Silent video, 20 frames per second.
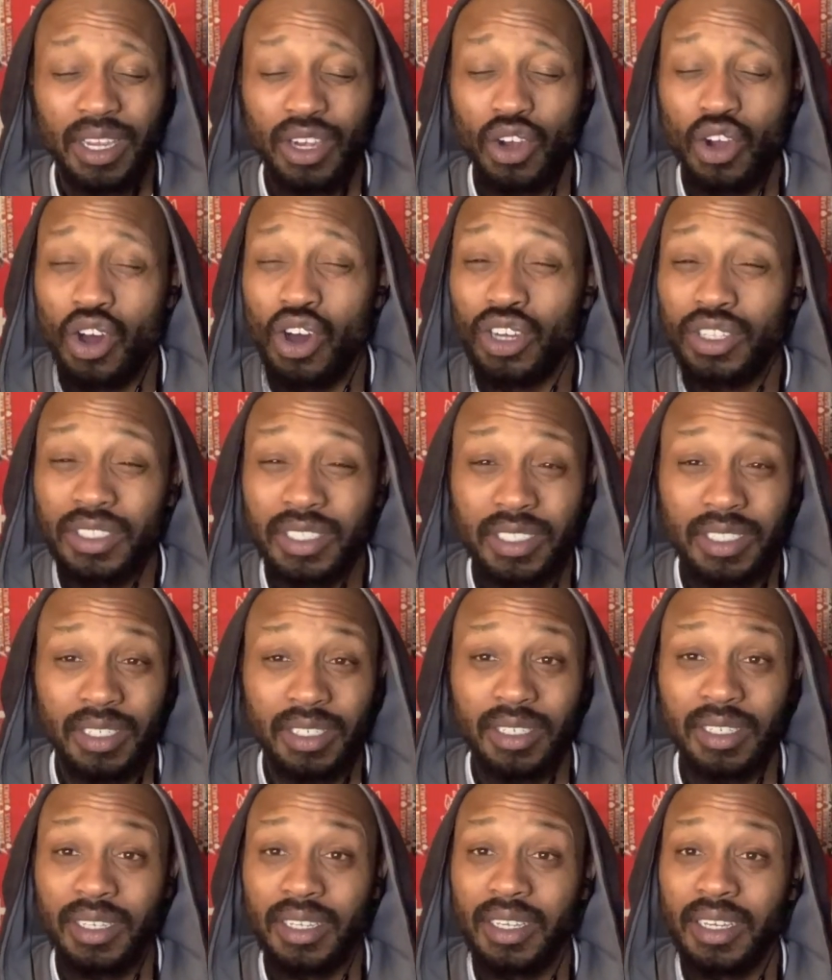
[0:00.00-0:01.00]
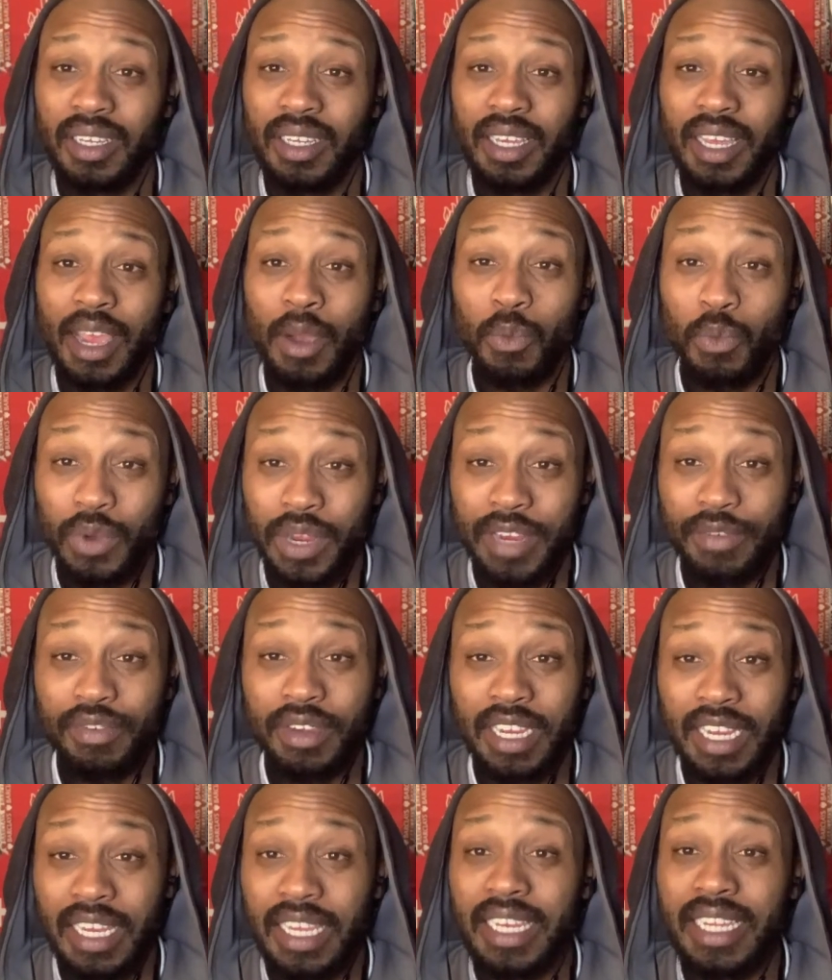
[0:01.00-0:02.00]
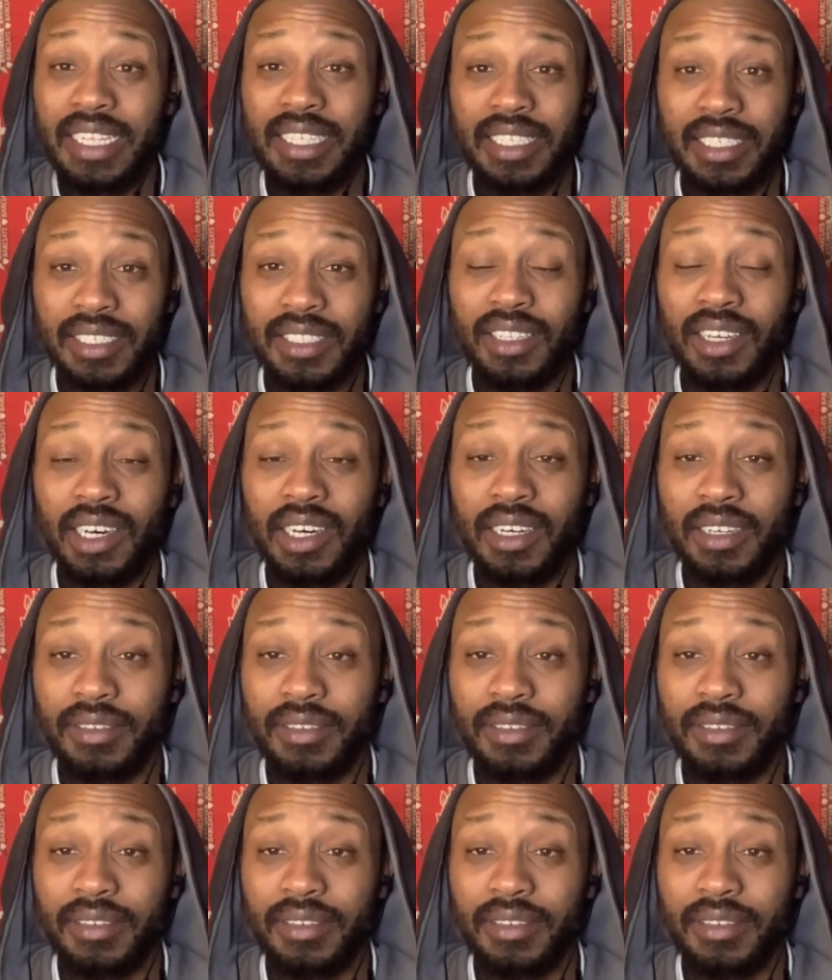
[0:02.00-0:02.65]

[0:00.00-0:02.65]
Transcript: constant, and we really need to start